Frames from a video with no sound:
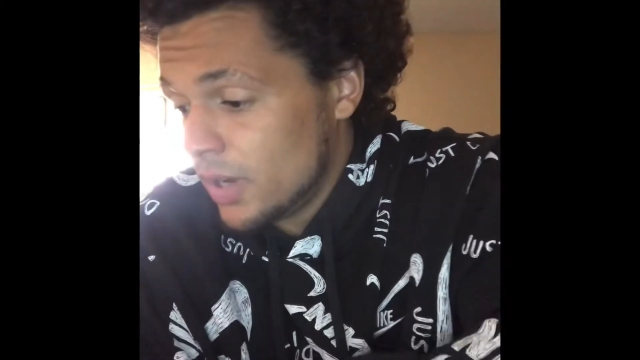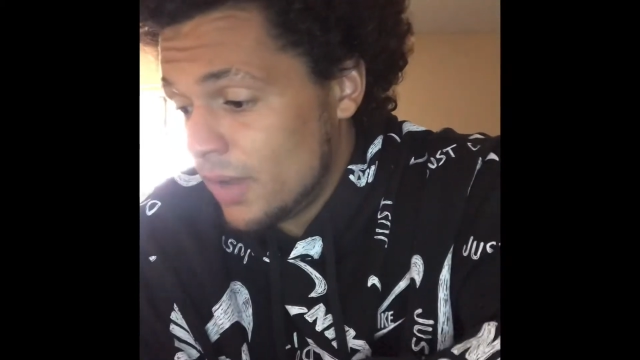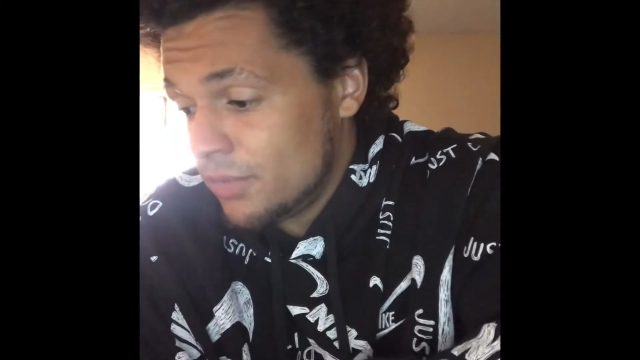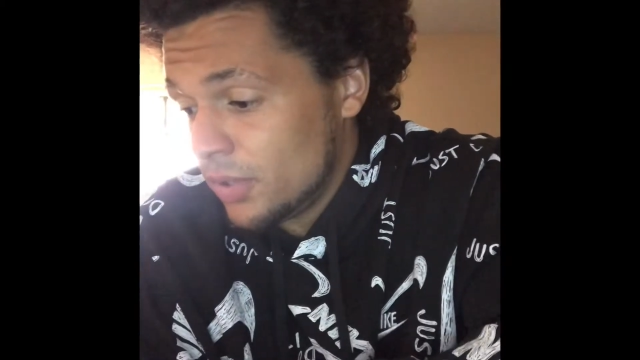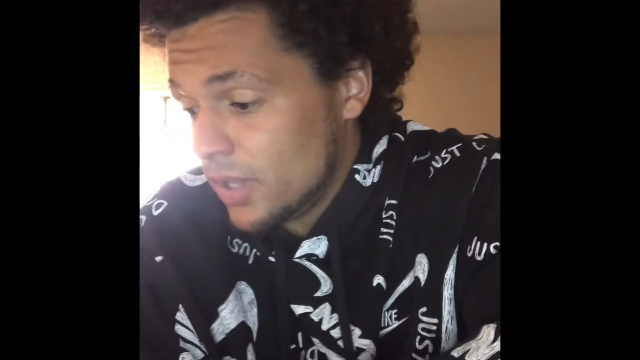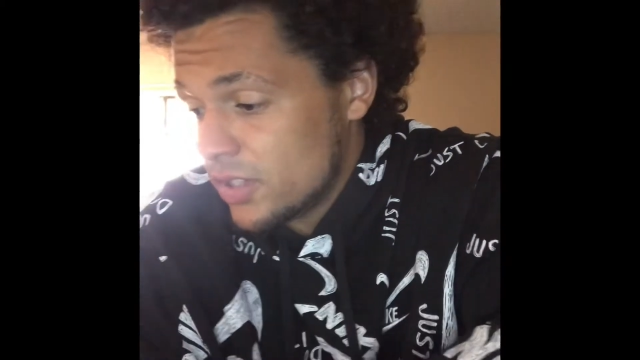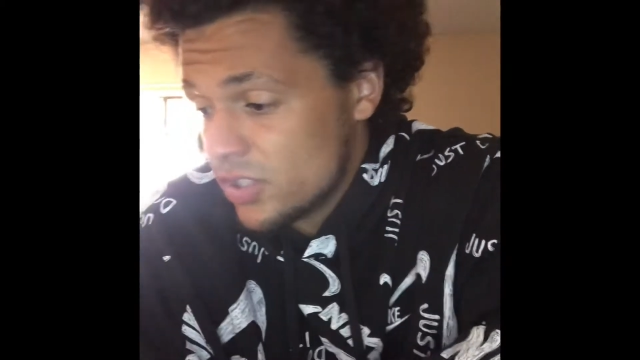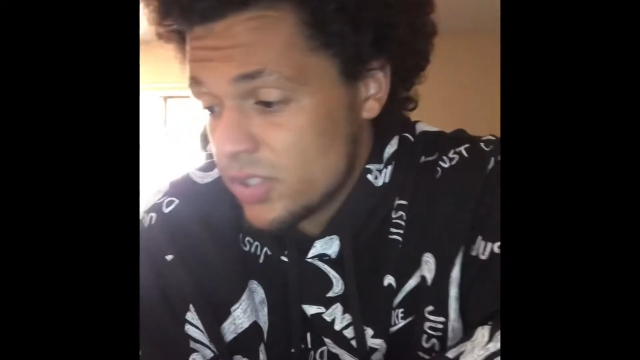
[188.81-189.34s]
I
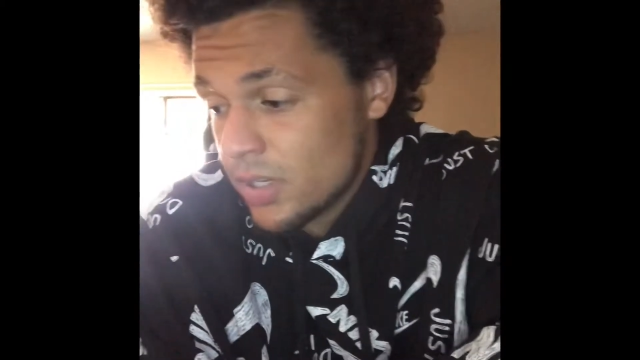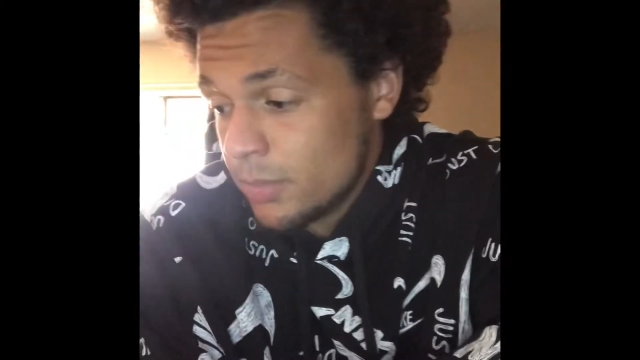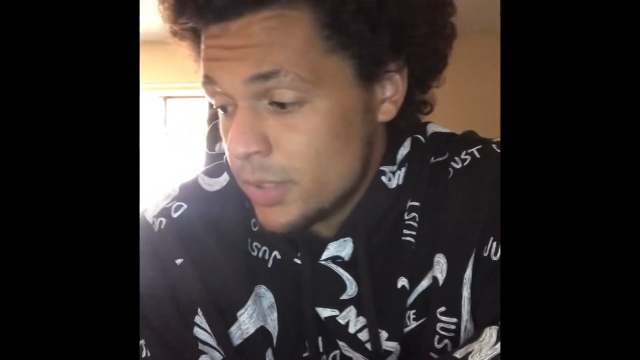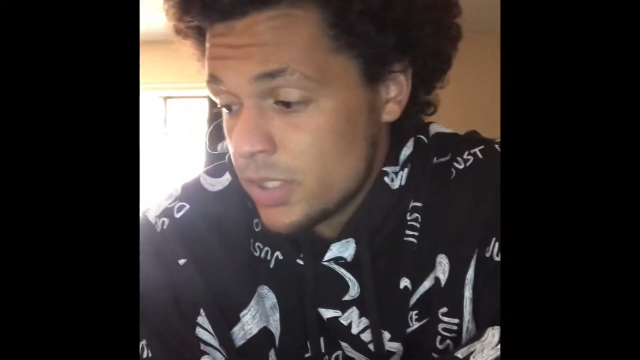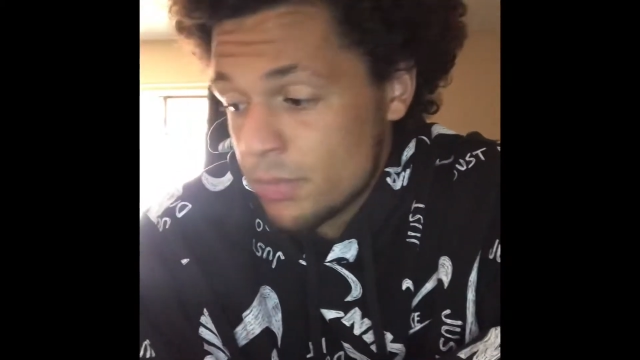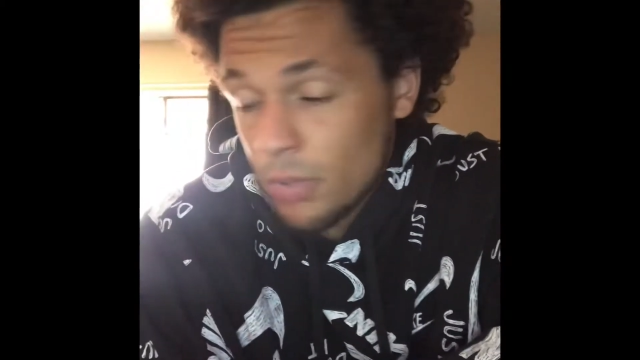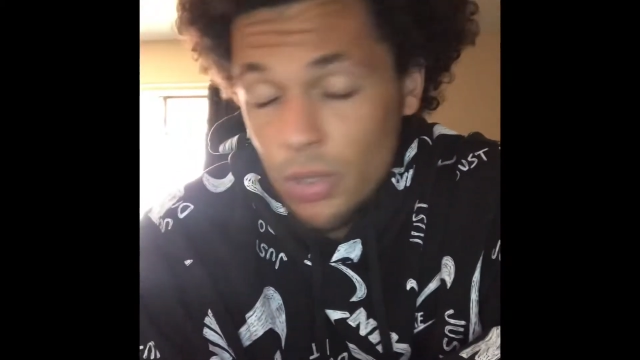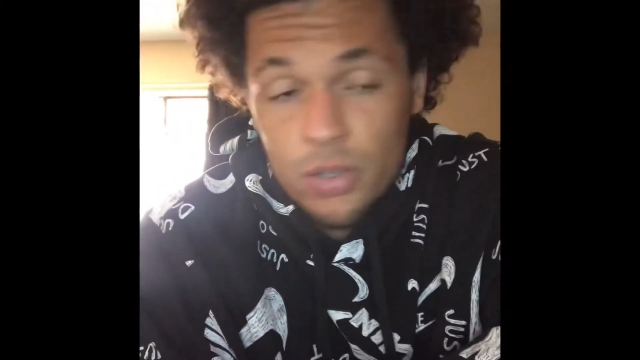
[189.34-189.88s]
feel like she's going to be
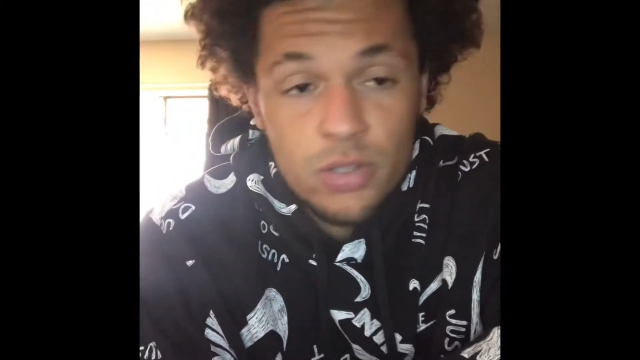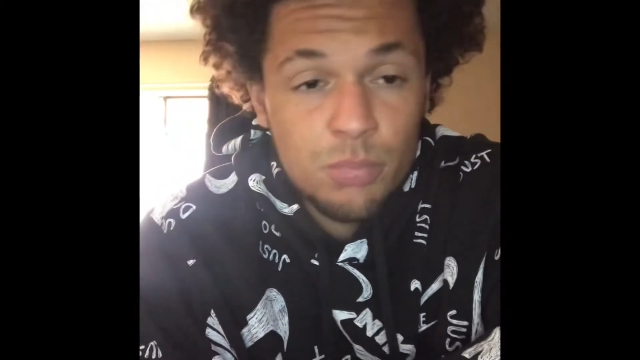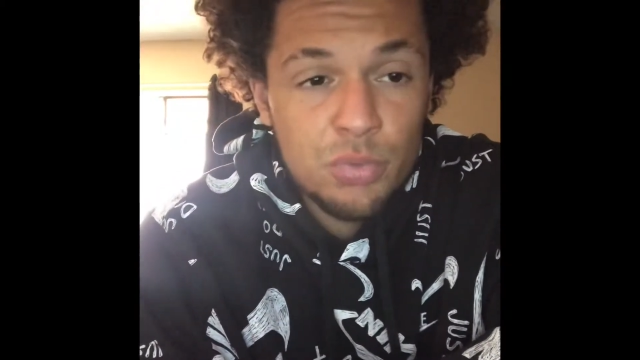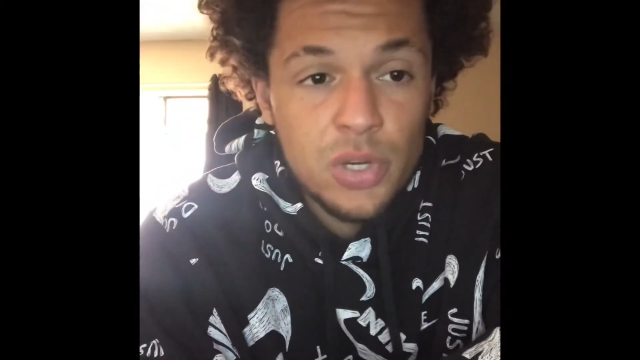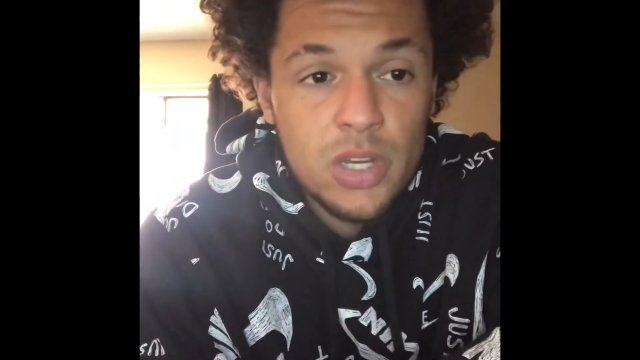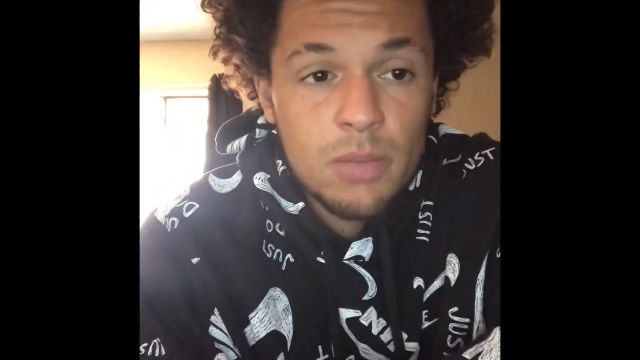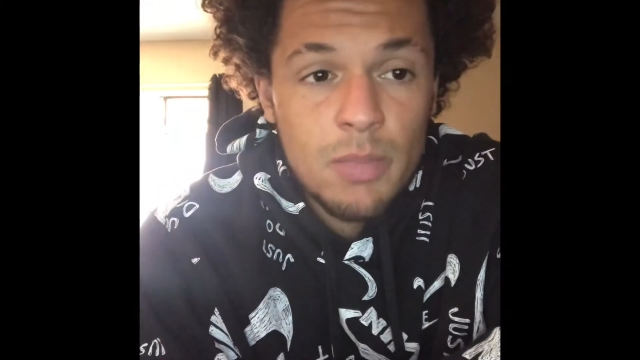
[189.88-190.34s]
smaller than Miranda